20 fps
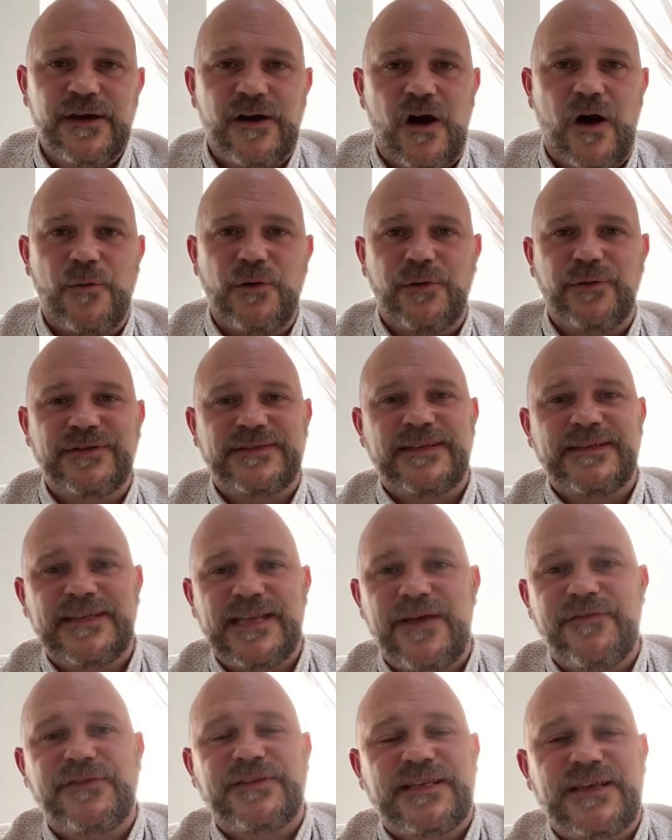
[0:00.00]
I will always
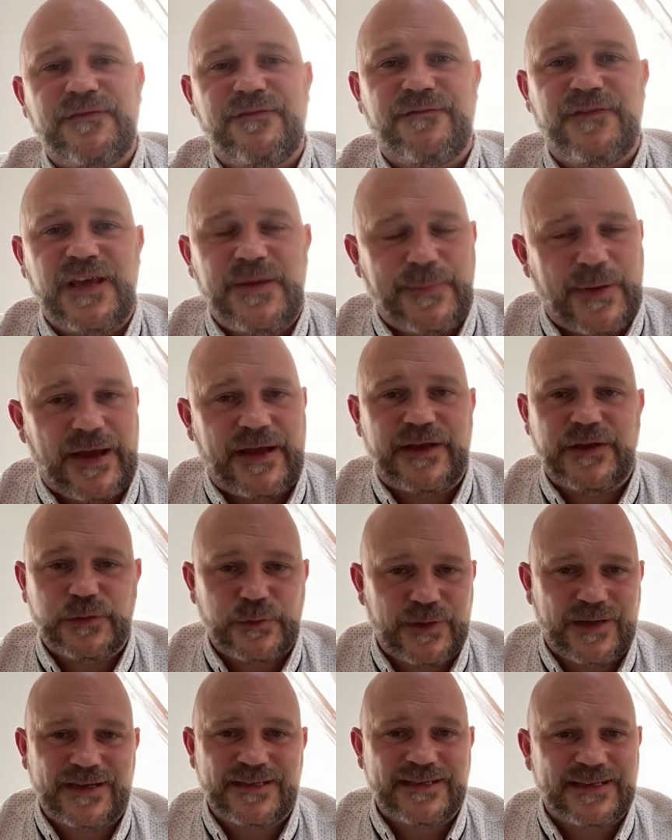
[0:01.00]
endeavour to give feedback as
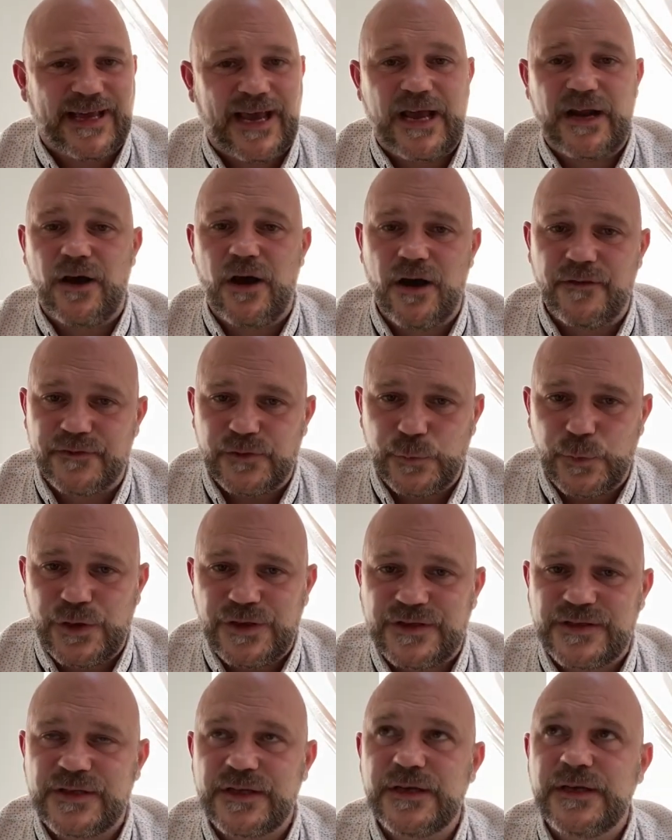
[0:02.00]
quick as I can
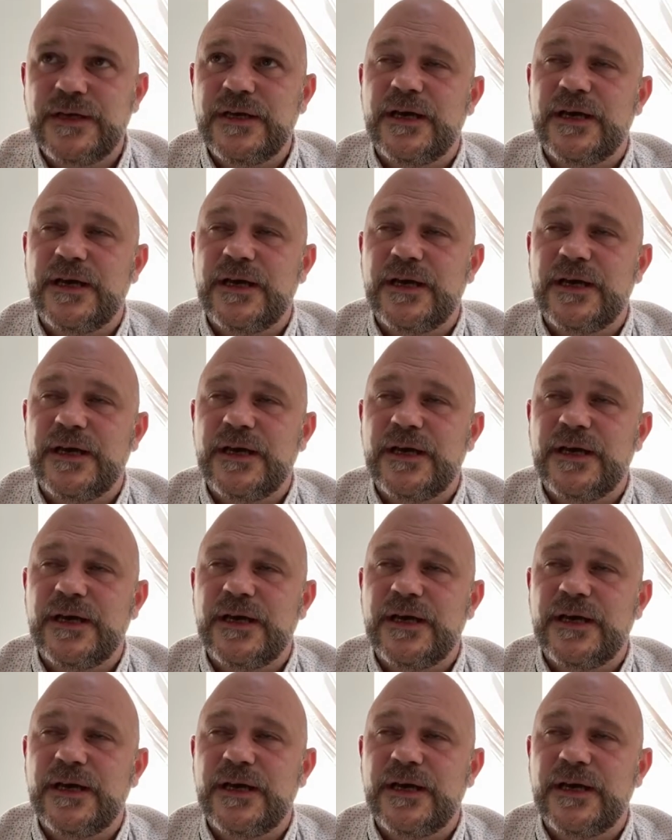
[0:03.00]
afterwards,